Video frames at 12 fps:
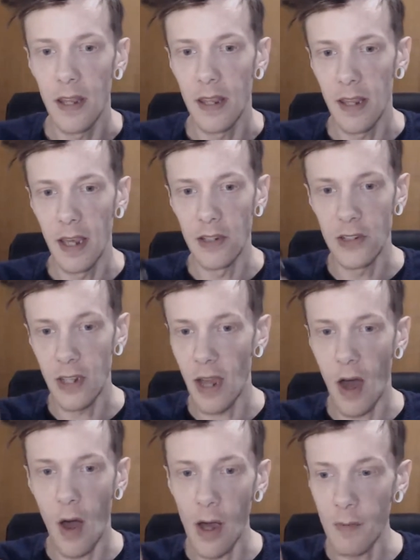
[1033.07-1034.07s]
it.
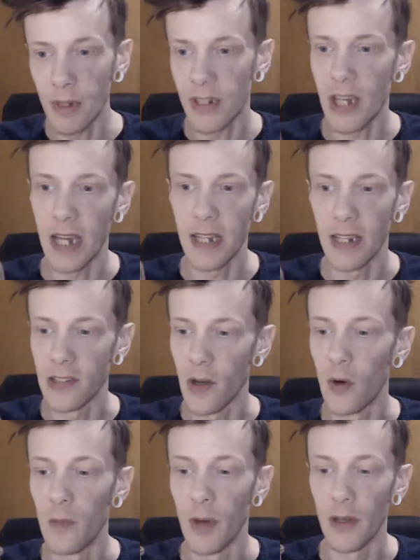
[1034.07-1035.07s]
I would say these are
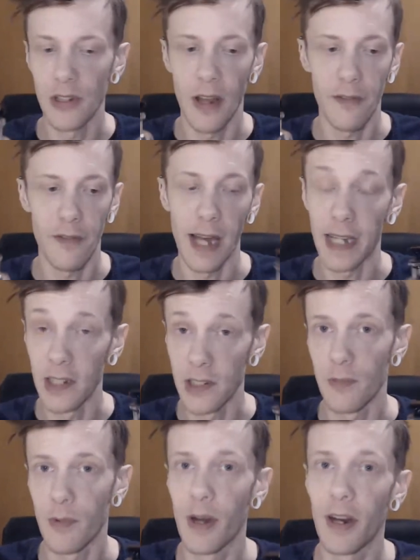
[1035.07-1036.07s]
almost like flankers
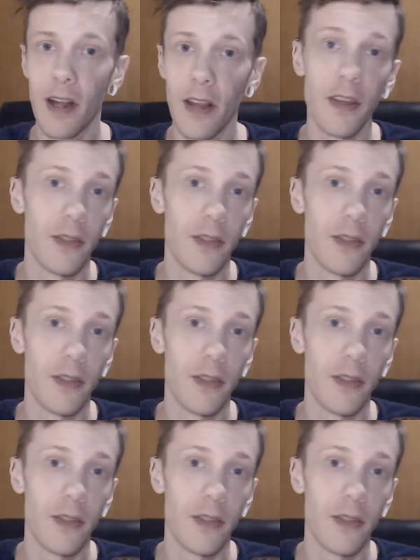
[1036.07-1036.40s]
of one another.